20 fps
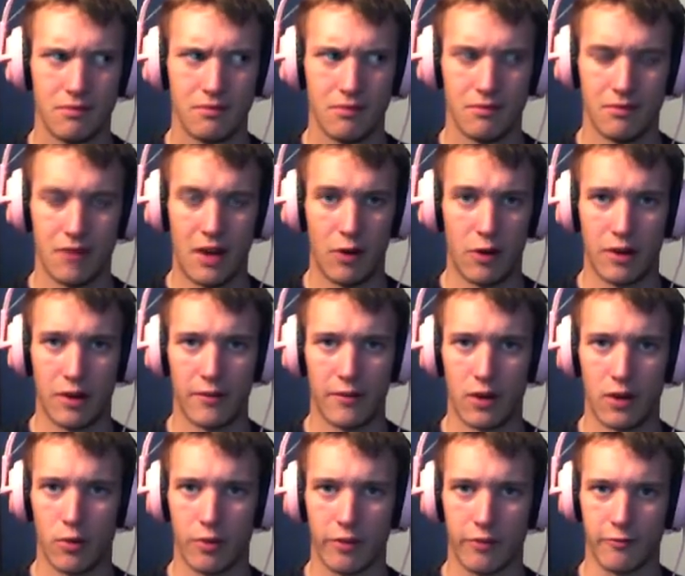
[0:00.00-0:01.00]
I don't even know
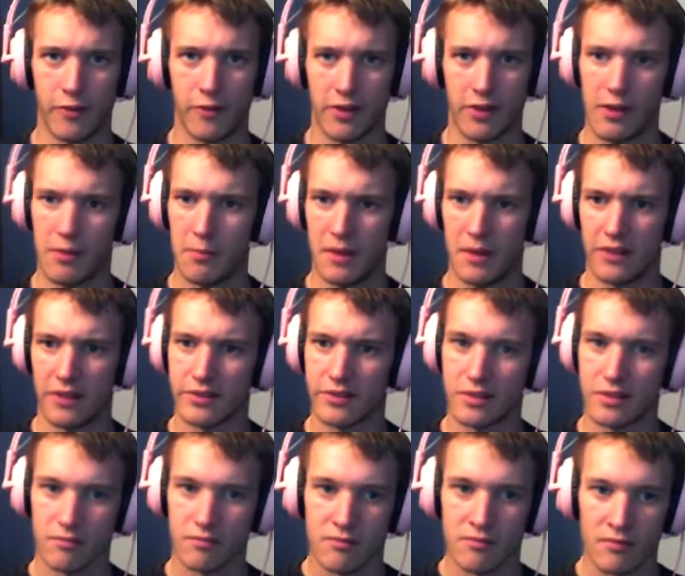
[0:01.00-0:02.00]
what the fuck that means.
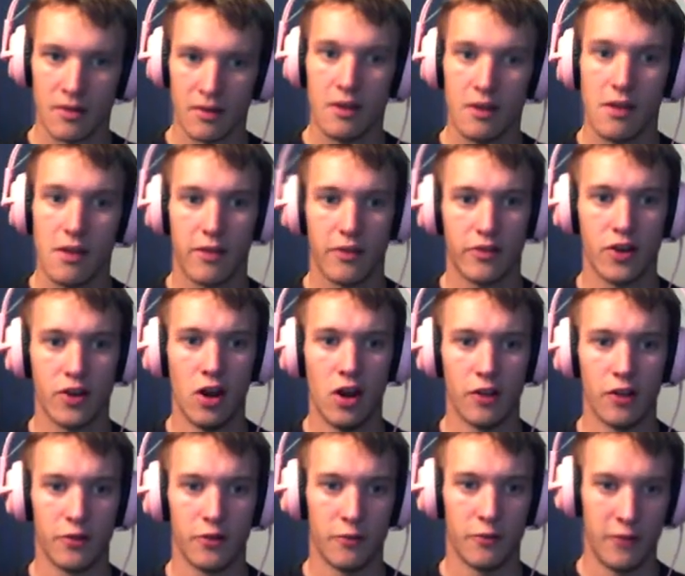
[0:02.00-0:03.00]
The
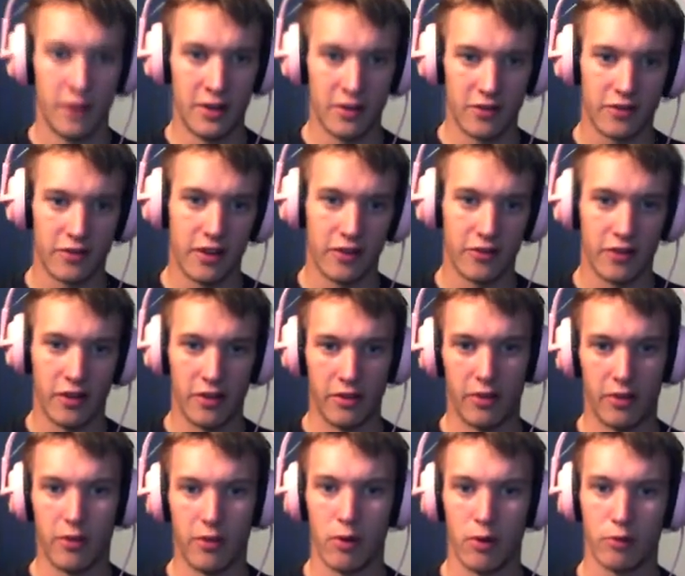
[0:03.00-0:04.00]
skulls of innocents under
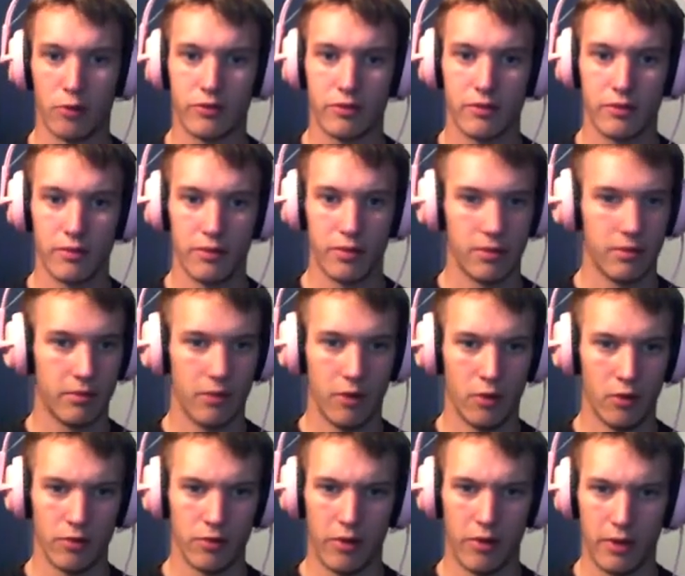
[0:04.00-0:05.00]
those,
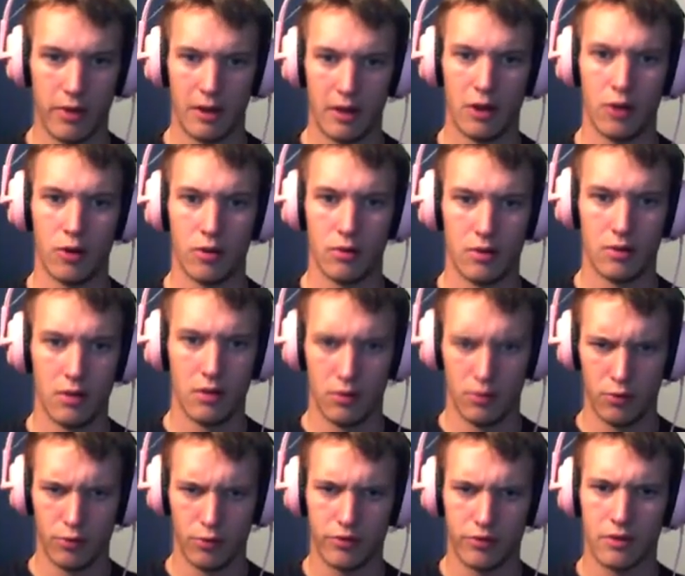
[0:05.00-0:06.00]
under the lo
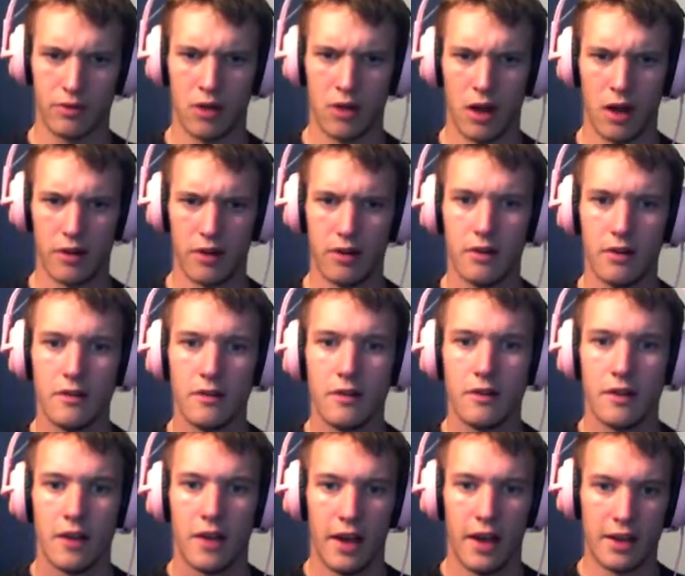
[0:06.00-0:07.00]
loose cloth.
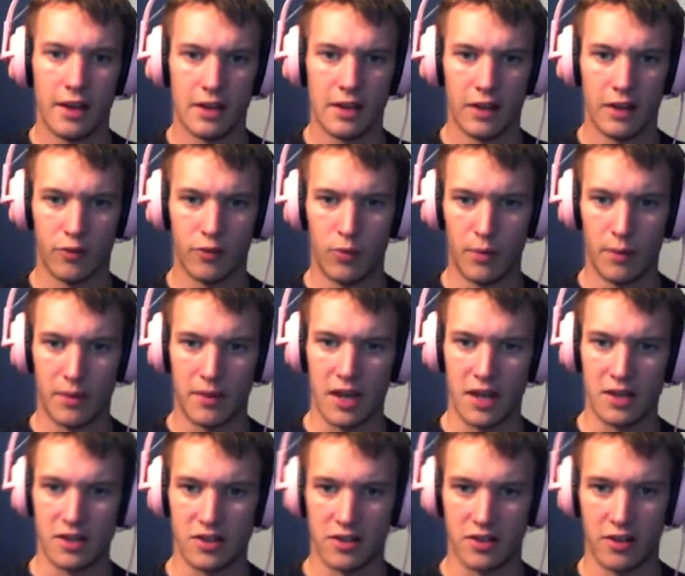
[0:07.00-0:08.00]
Headless
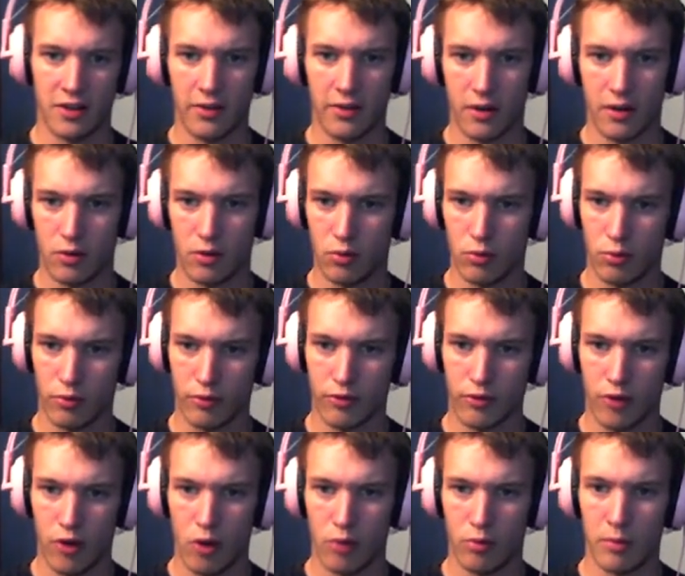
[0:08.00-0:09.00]
ribcages in the cooled
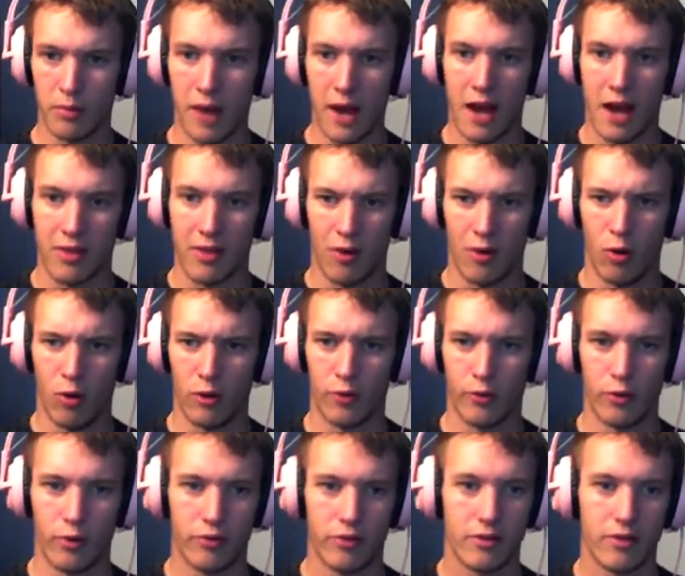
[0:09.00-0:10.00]
stone behind the
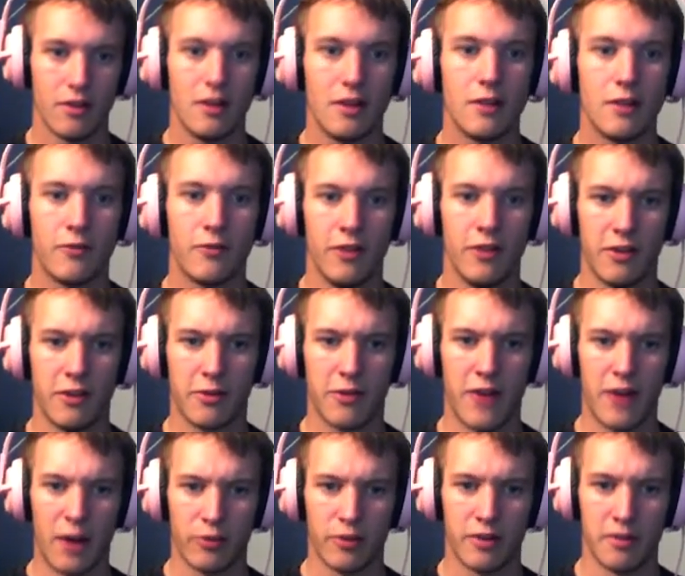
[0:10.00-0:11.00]
altars, three
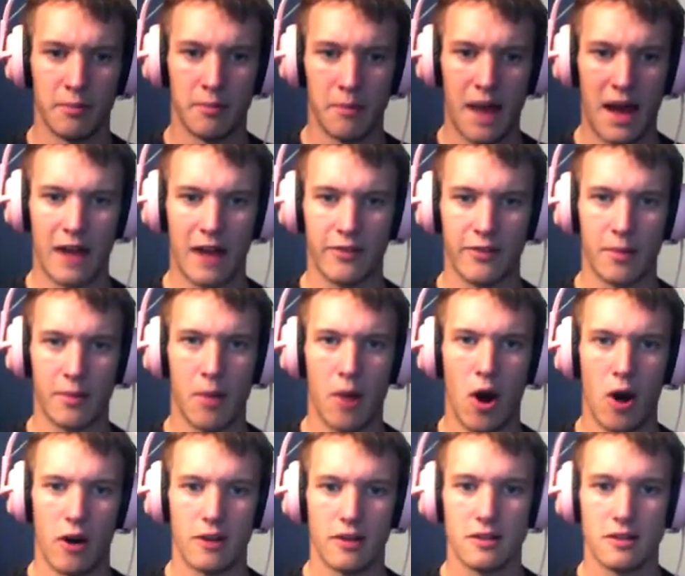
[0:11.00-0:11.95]
thousand miles apart.